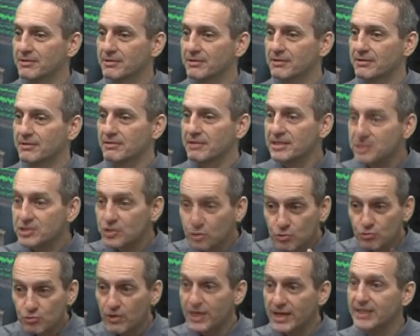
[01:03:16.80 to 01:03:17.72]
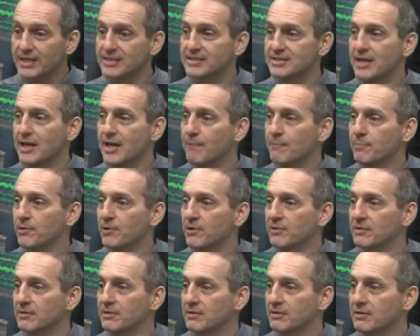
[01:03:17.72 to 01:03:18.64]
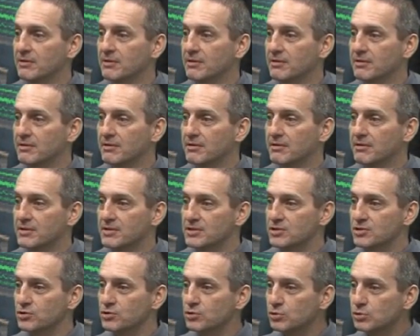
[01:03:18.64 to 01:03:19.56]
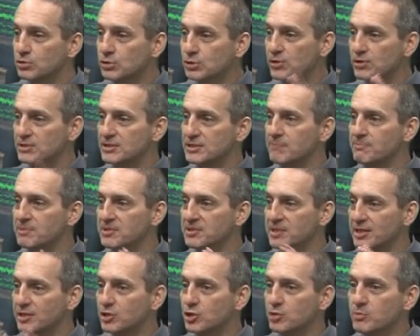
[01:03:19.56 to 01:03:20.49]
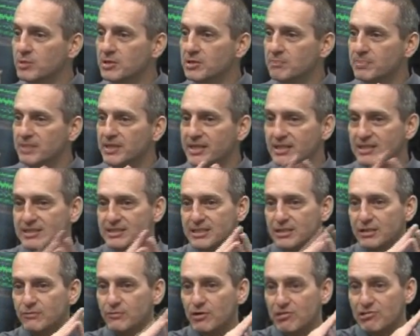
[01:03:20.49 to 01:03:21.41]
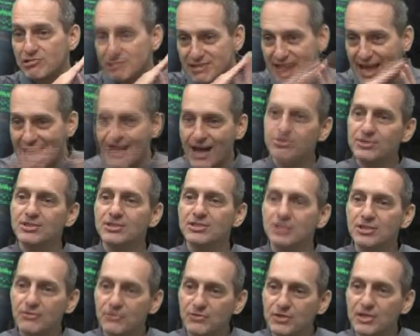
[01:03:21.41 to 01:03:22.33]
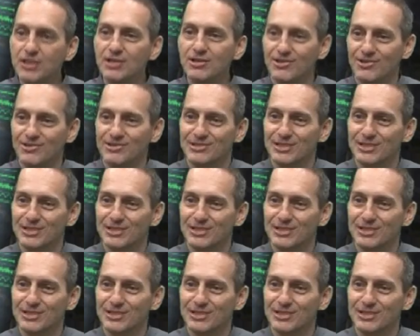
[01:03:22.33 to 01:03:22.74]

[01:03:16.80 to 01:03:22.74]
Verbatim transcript: That's a great example. So you took something that human beings did for thousands of years,